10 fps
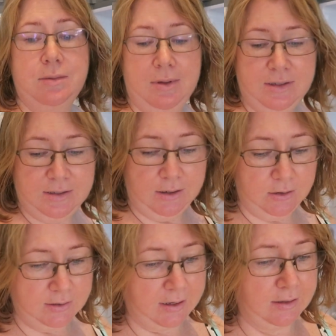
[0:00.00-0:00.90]
to make this
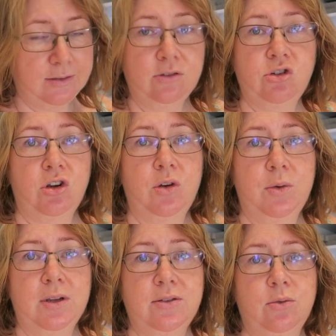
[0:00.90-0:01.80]
taco salad. I'll show you
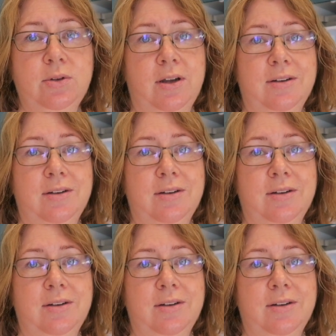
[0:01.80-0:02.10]
when it's all